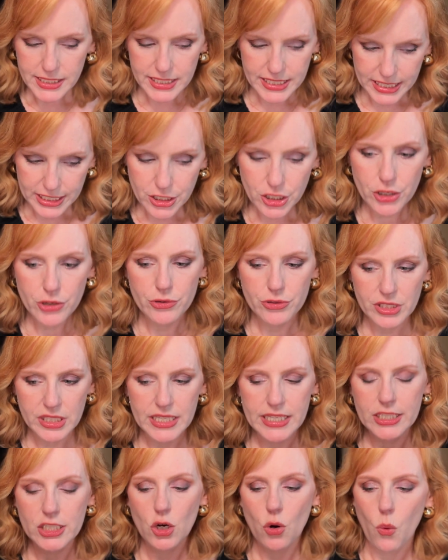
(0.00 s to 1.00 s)
did use
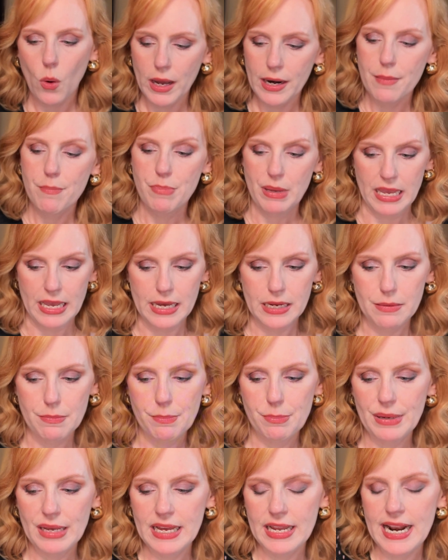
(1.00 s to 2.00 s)
these quite a bit,
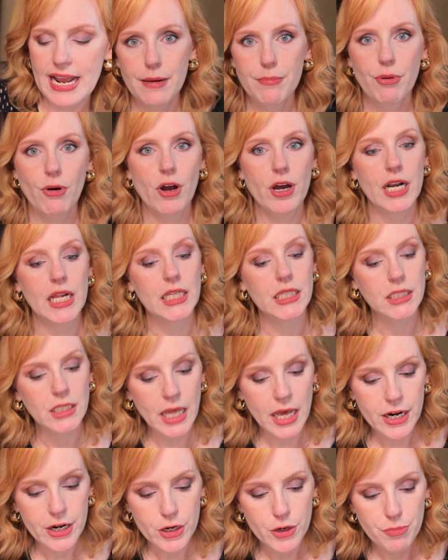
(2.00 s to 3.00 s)
but I brought a
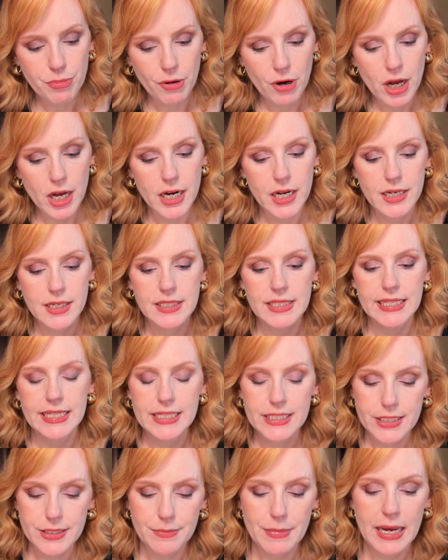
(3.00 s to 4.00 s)
lot of new products
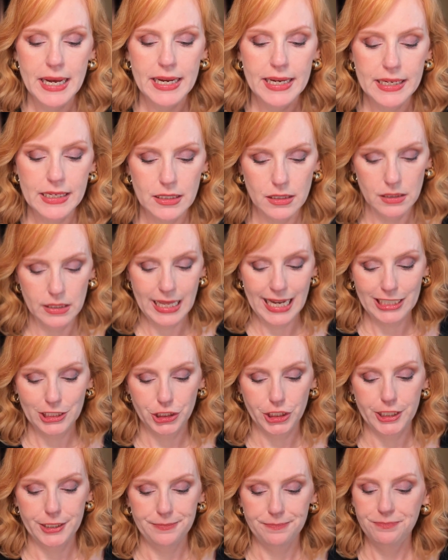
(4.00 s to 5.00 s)
into my
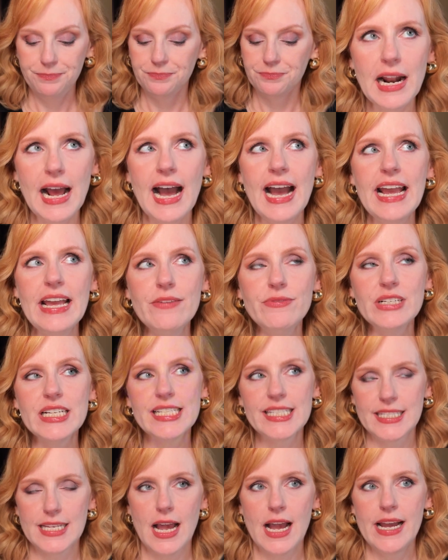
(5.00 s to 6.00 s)
collection. I have
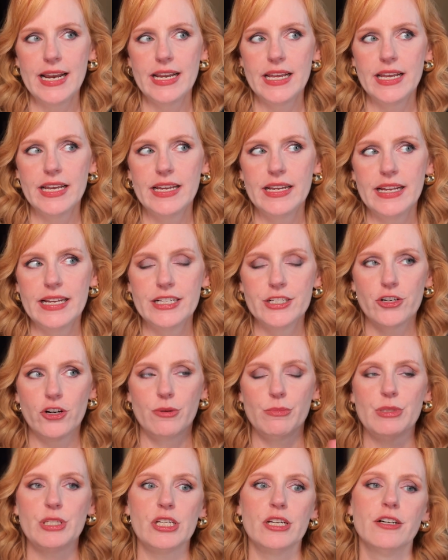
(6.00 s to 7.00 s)
decided in
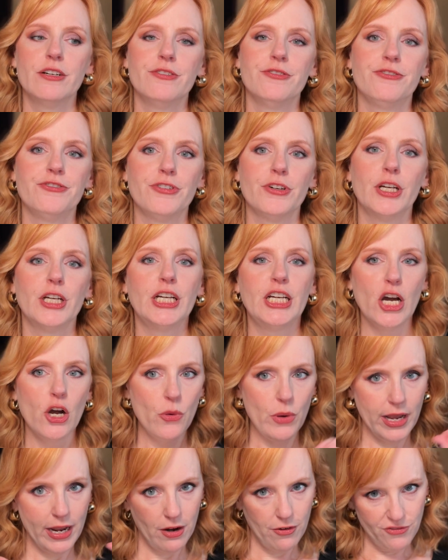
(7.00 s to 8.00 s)
terms of
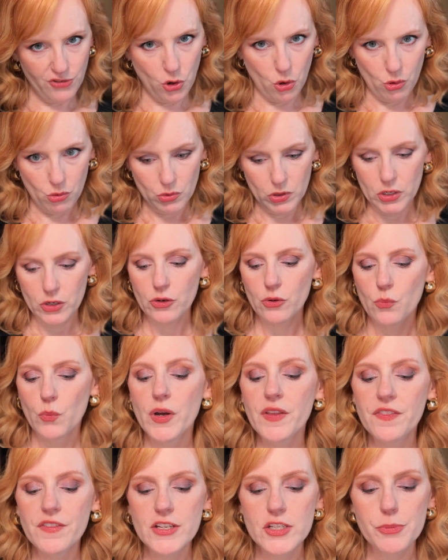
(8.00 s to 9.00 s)
going forward
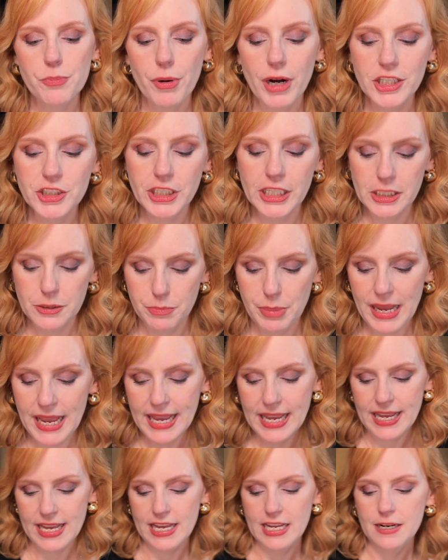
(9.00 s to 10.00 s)
with this project
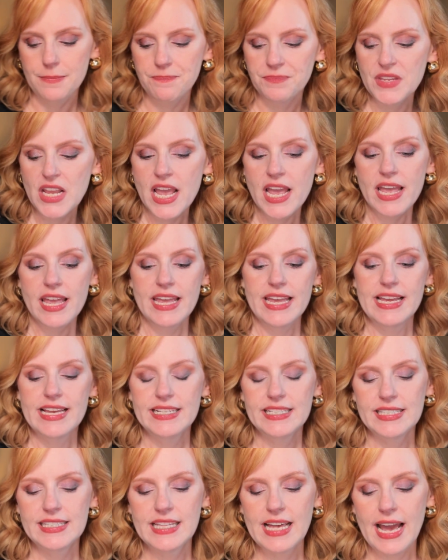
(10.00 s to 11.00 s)
pan
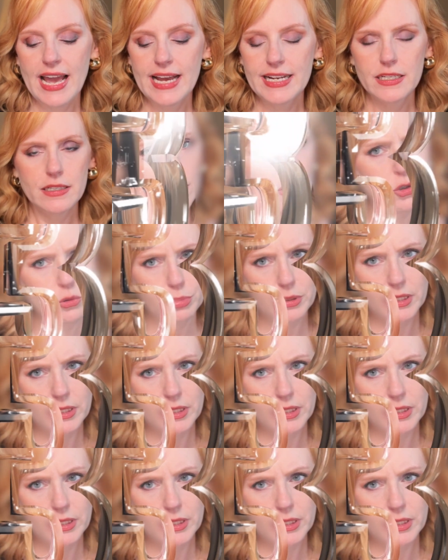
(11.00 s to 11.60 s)
is that, hold